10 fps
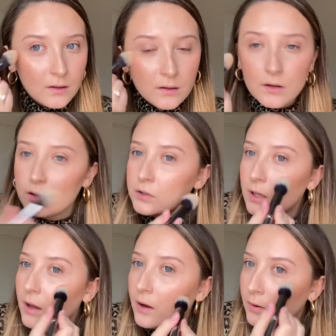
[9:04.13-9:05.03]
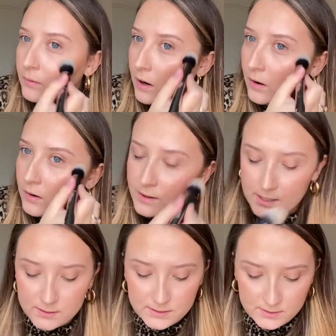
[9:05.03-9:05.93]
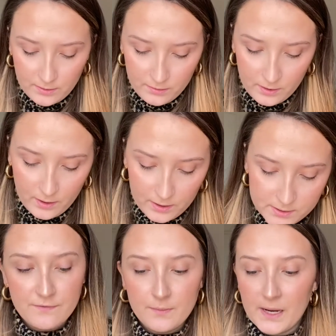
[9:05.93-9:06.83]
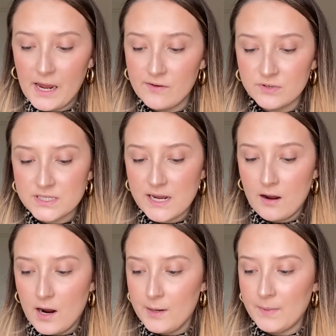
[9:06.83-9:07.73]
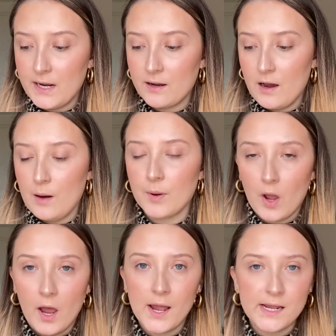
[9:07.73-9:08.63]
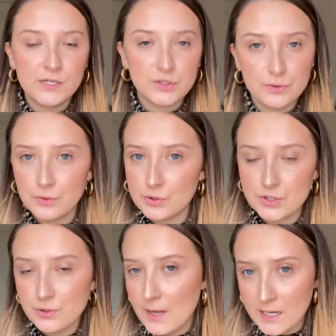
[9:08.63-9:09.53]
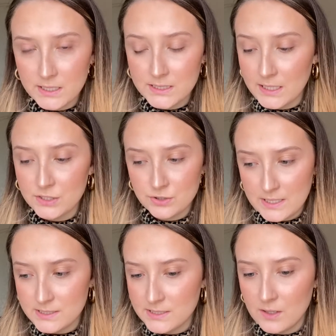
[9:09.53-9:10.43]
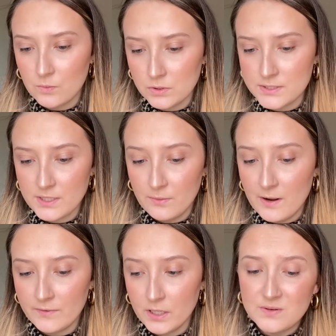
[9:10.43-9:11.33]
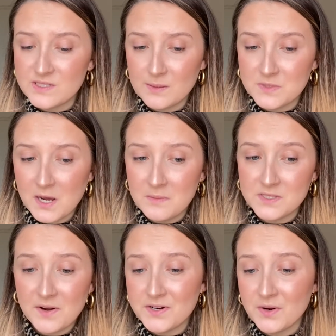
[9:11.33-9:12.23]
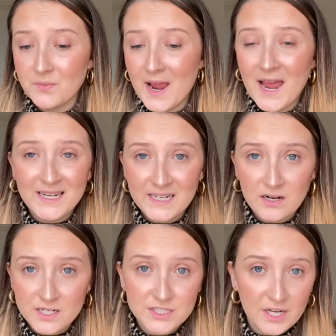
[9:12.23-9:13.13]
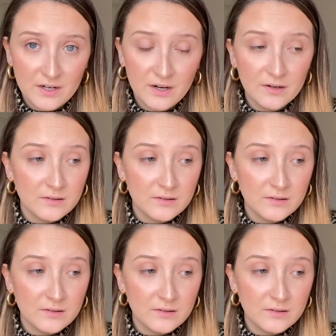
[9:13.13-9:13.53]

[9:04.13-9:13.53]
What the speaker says: glow. Oh, it's so nice. For my everyday eye makeup, I do not do anything drastic whatsoever. Sometimes I don't wear any eyeshadow.